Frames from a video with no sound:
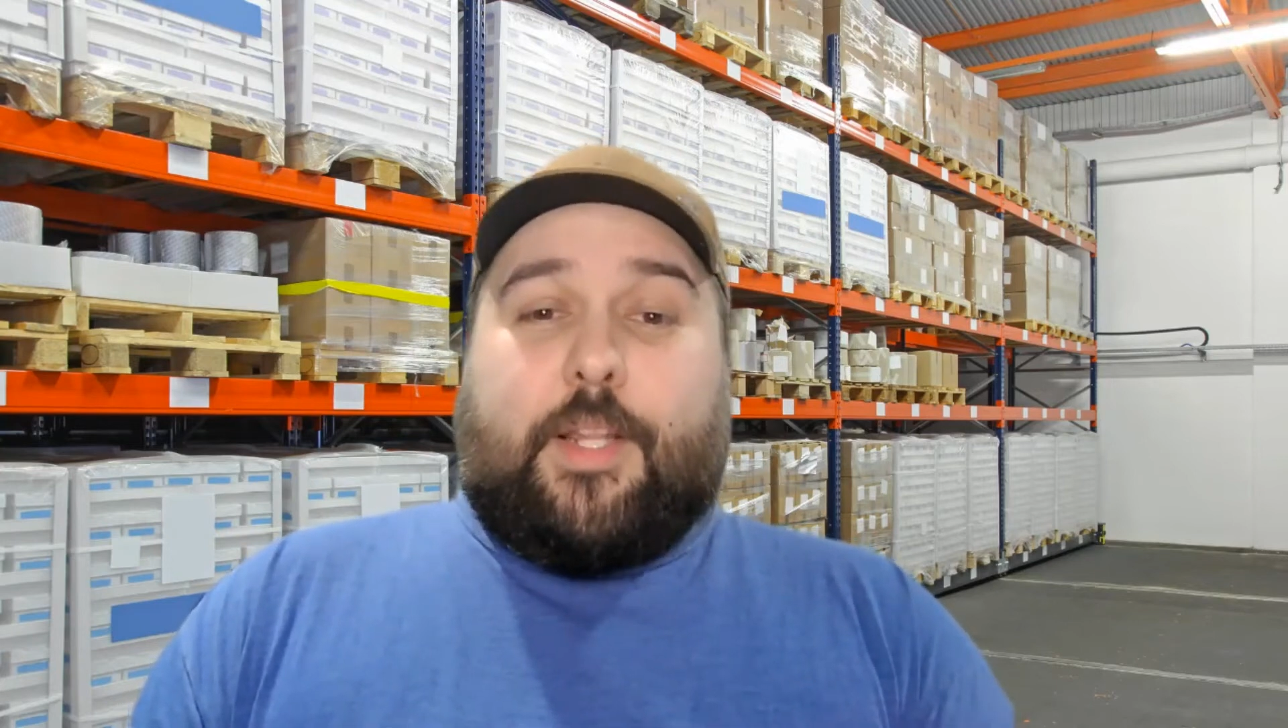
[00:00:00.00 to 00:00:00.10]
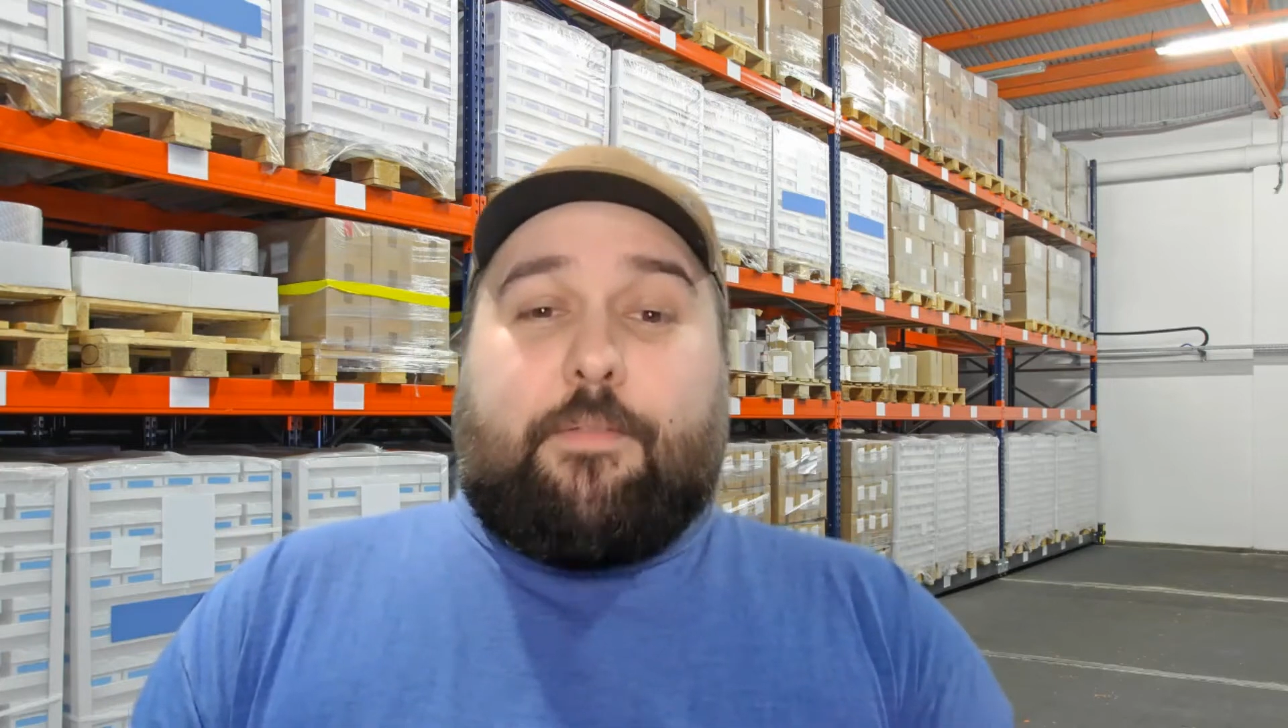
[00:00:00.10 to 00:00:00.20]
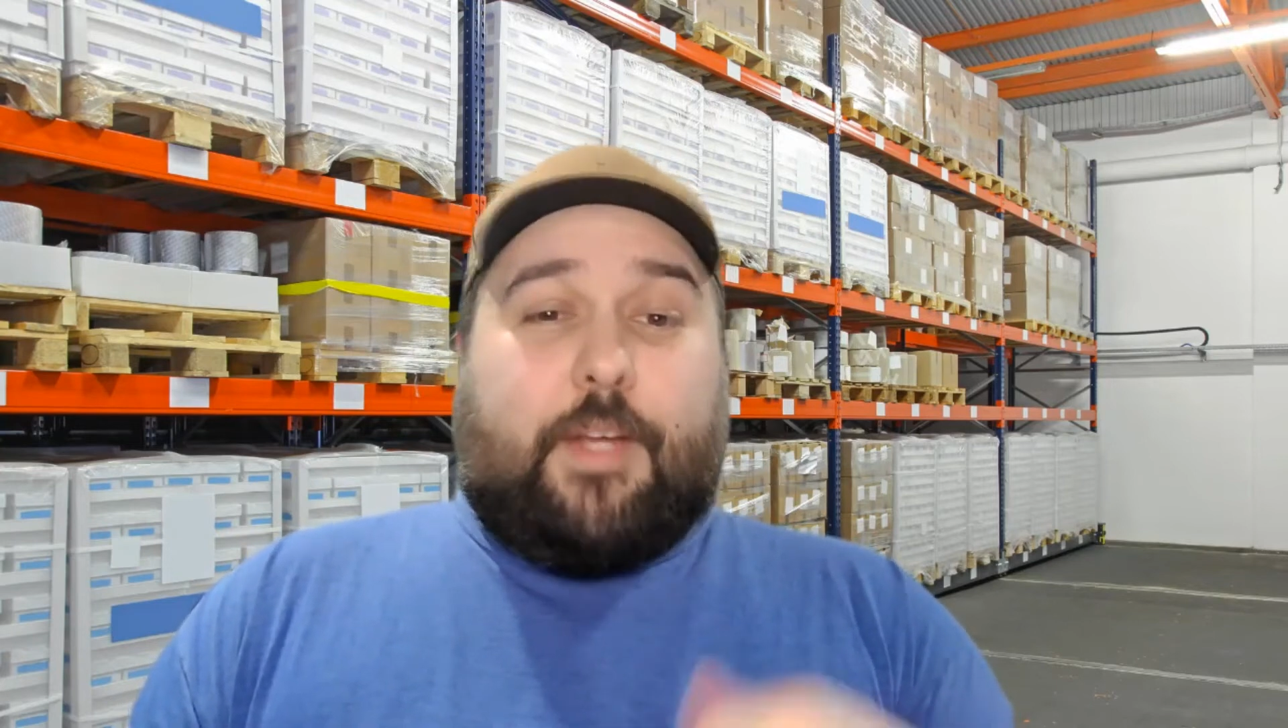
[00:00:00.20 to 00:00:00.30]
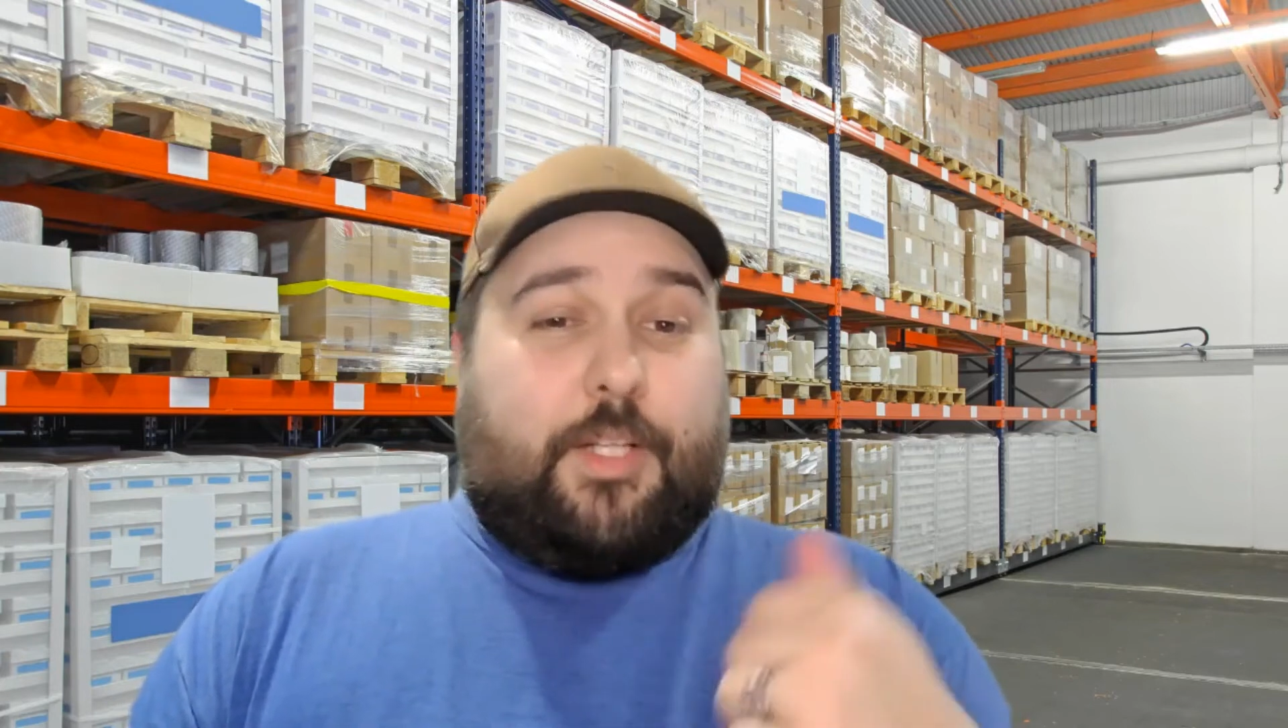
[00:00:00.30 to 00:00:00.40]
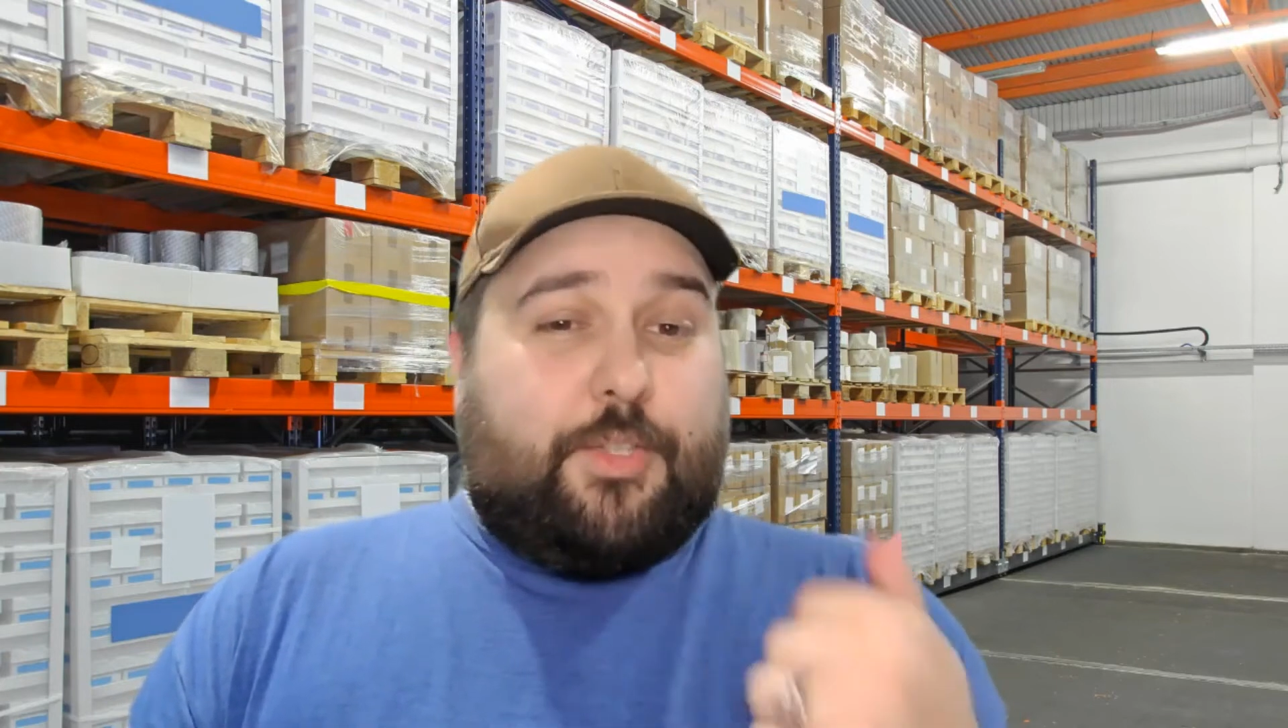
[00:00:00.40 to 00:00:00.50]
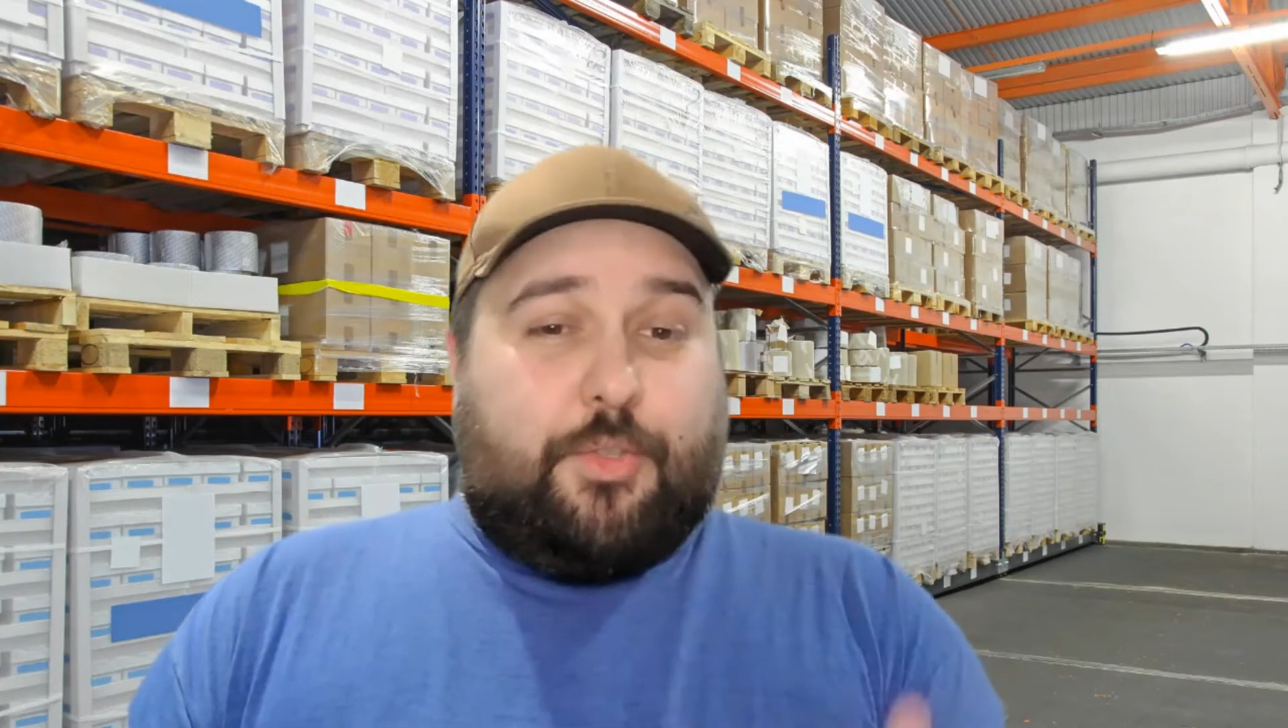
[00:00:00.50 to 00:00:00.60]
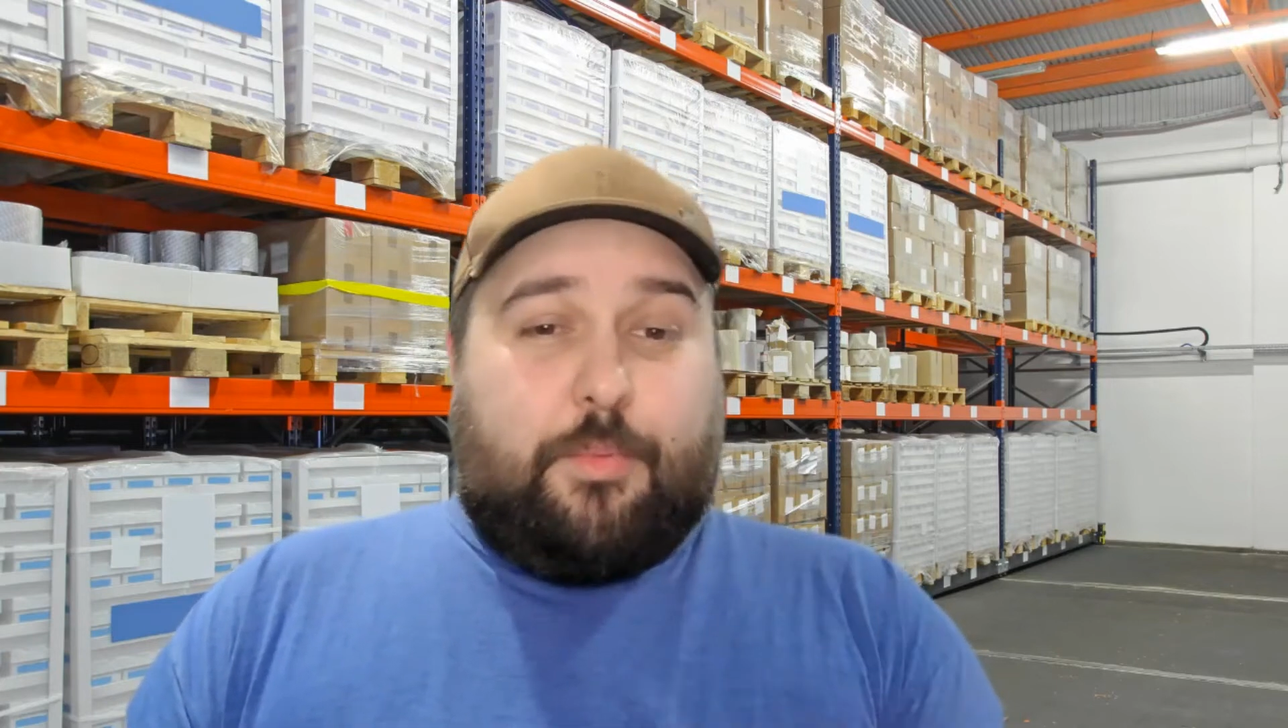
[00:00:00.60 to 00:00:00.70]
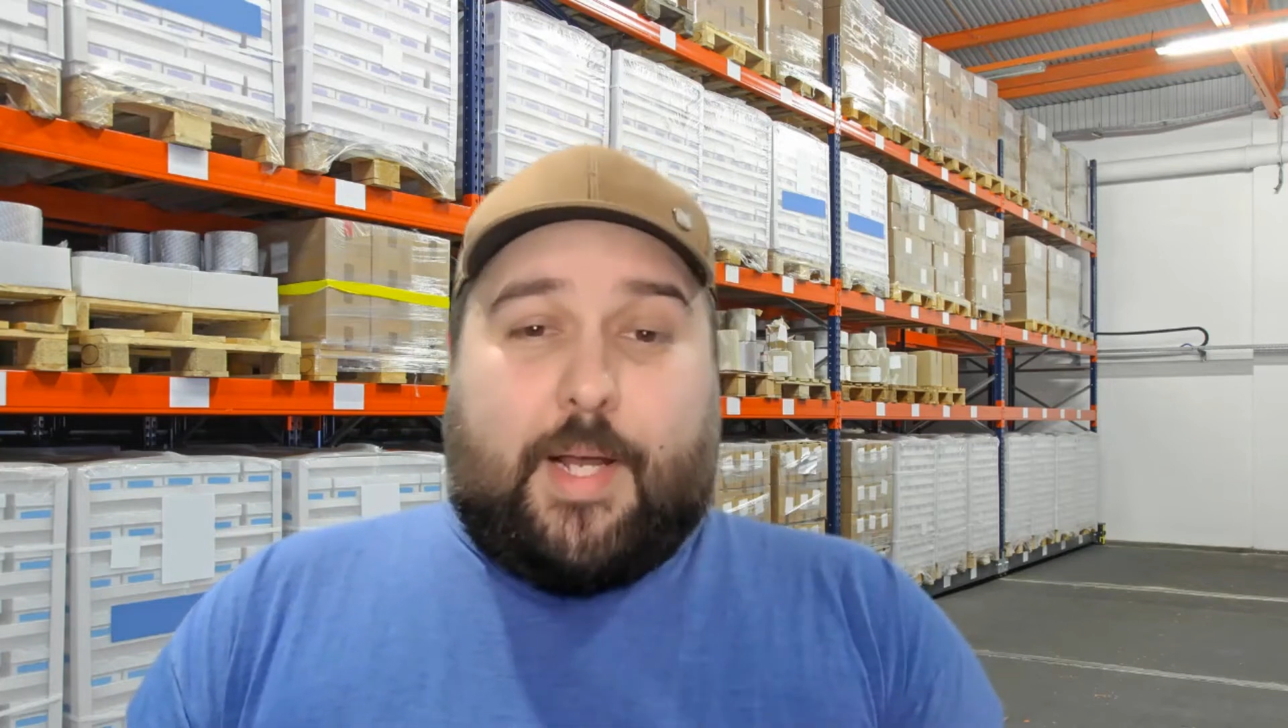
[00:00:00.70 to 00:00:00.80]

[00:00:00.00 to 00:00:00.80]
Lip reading: They've got shoe